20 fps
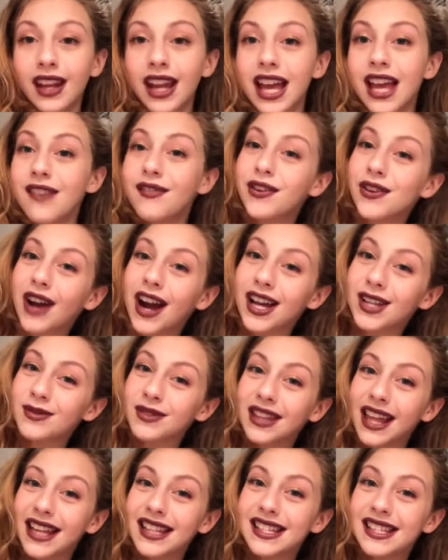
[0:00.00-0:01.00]
If you guys
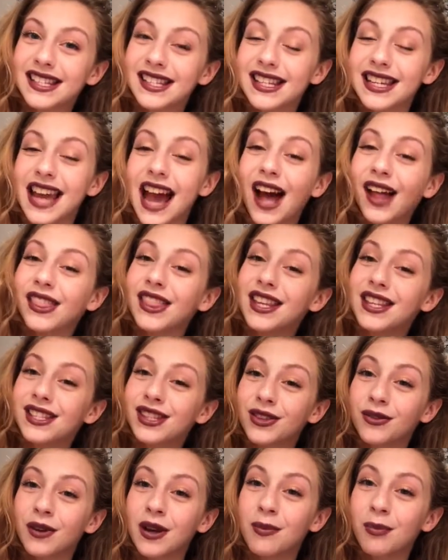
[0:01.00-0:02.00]
would like to see how these
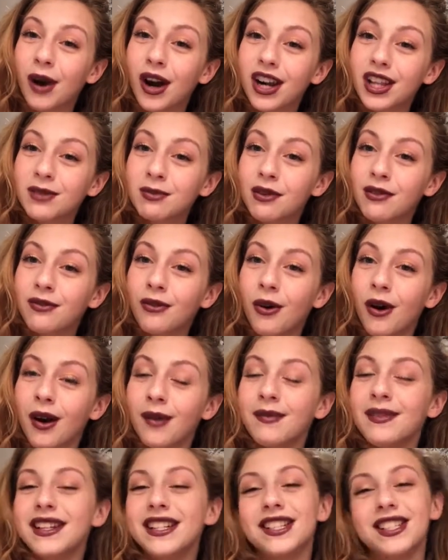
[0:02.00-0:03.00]
3 products
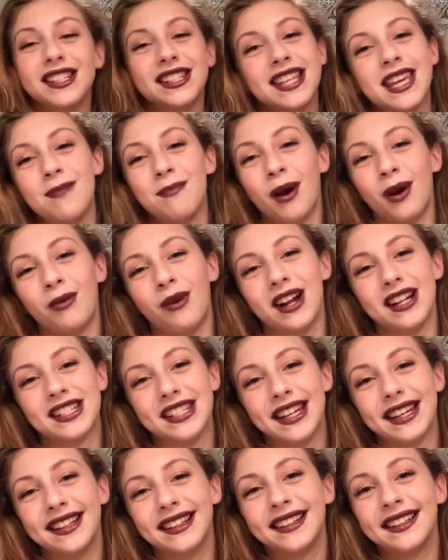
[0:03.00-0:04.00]
perform, just keep on
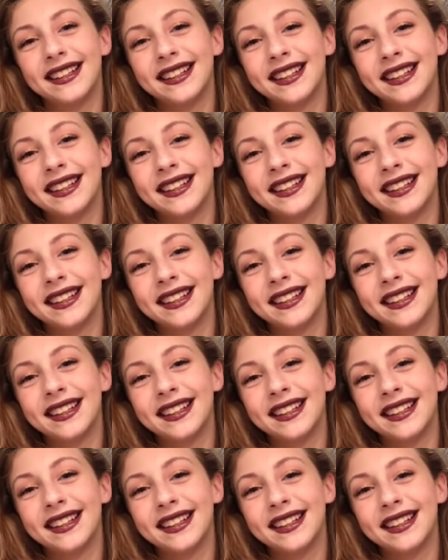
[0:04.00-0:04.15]
watching.